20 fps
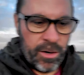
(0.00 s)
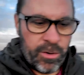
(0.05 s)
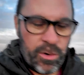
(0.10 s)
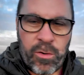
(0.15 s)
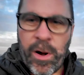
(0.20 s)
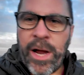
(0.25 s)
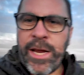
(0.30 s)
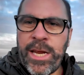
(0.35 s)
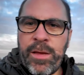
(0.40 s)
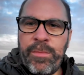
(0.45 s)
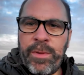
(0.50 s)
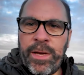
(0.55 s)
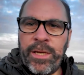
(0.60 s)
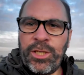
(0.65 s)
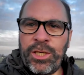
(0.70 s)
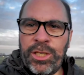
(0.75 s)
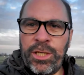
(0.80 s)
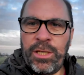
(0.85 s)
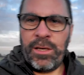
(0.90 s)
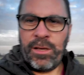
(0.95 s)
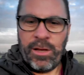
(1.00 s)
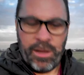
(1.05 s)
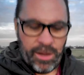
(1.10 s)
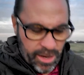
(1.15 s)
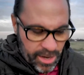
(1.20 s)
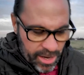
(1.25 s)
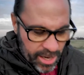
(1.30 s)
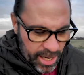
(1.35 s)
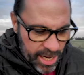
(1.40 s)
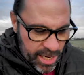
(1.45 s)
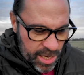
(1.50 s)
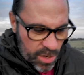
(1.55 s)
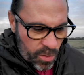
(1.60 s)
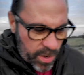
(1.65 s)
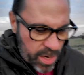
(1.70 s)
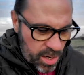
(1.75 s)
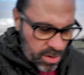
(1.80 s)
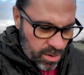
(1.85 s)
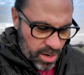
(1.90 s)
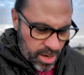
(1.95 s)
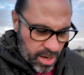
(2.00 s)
great image anywhere you